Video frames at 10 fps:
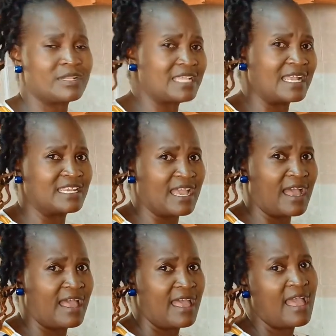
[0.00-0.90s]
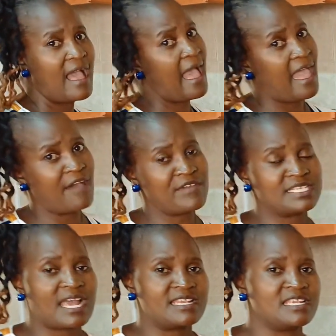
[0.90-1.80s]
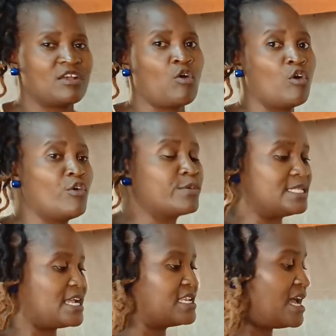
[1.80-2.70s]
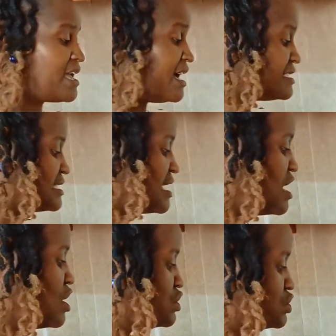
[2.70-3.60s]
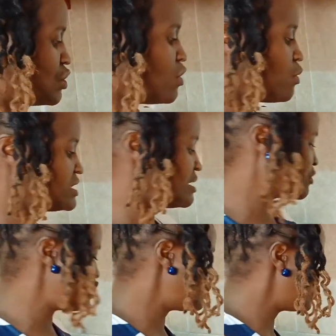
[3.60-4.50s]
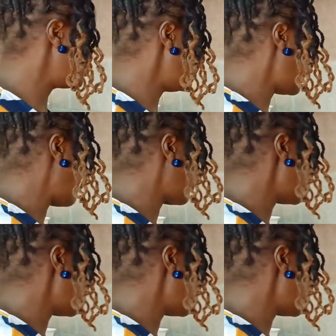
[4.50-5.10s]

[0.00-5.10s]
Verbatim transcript: with dhania. I haven't added hoho dhania yet. So what I'm going to do, I'm